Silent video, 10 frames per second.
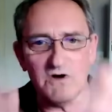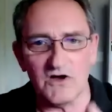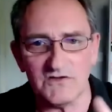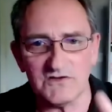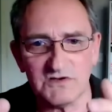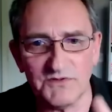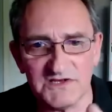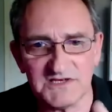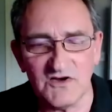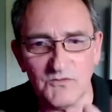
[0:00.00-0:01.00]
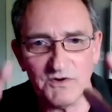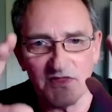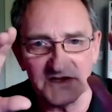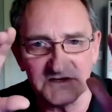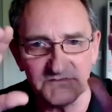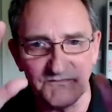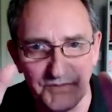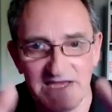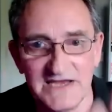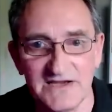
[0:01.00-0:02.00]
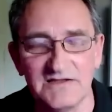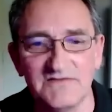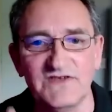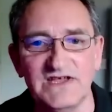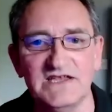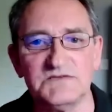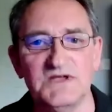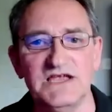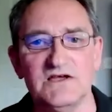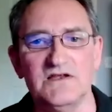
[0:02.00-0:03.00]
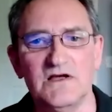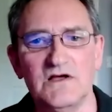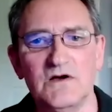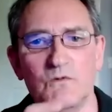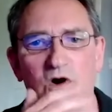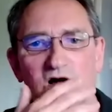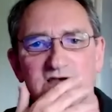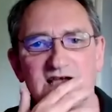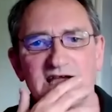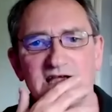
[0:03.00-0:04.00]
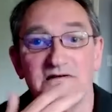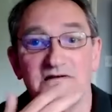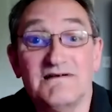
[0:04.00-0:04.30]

are at the top of this hill by this beacon, the Phoenix beacon. What day?